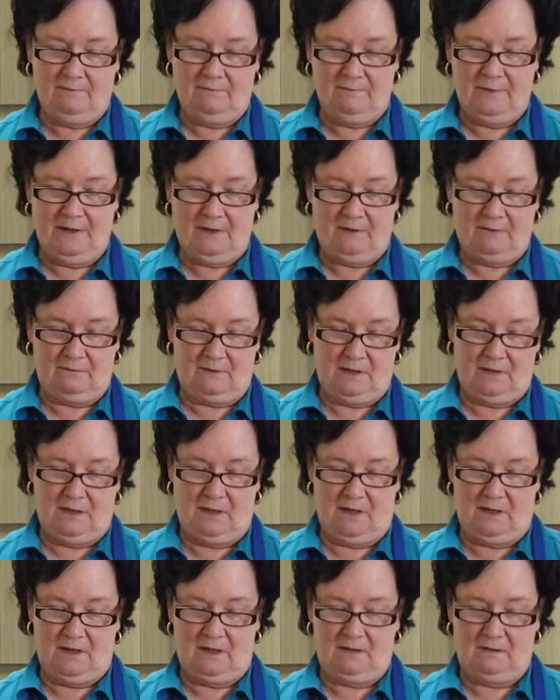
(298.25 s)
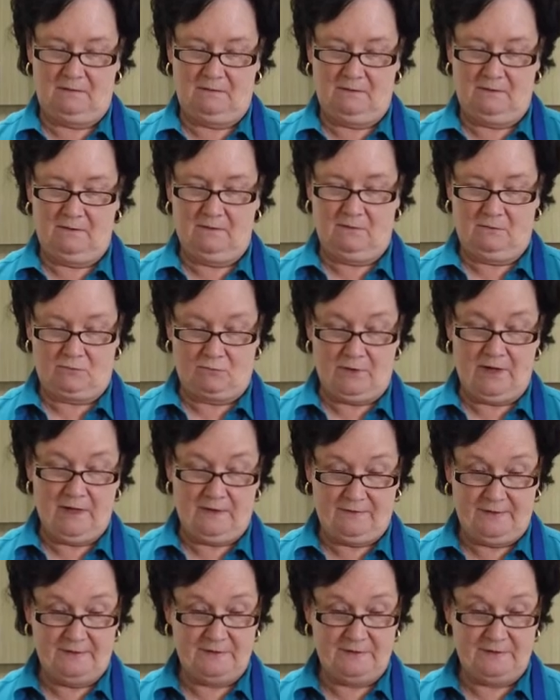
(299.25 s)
bell red.